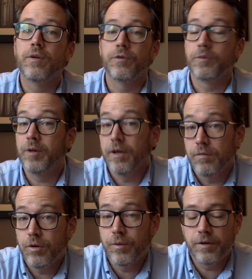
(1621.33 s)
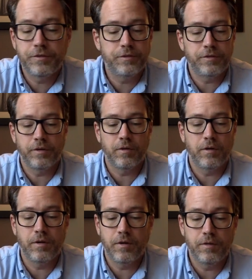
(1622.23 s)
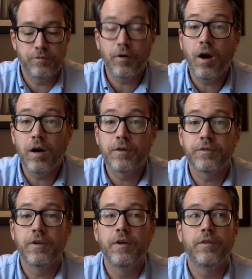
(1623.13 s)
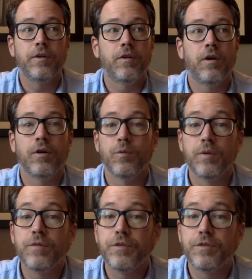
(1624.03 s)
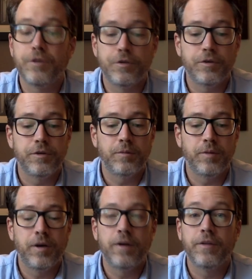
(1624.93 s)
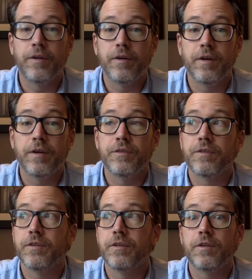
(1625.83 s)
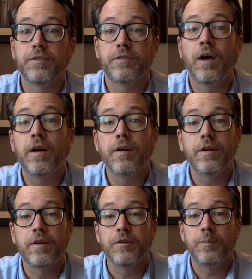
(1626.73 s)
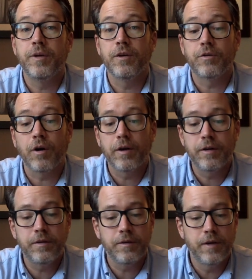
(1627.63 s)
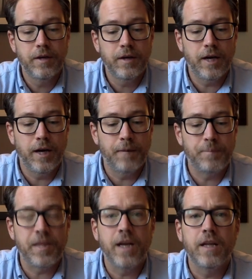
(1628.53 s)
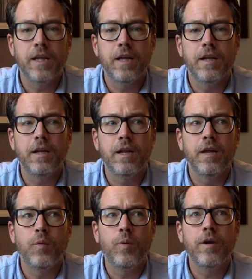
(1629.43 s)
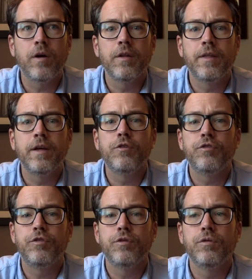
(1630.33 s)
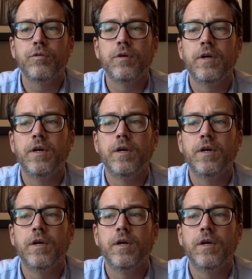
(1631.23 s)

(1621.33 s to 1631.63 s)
there is a plague of locusts, there are frogs, there are rivers that are turned to blood. There is the, the sun that is being darkened. Um, and that, that we are then to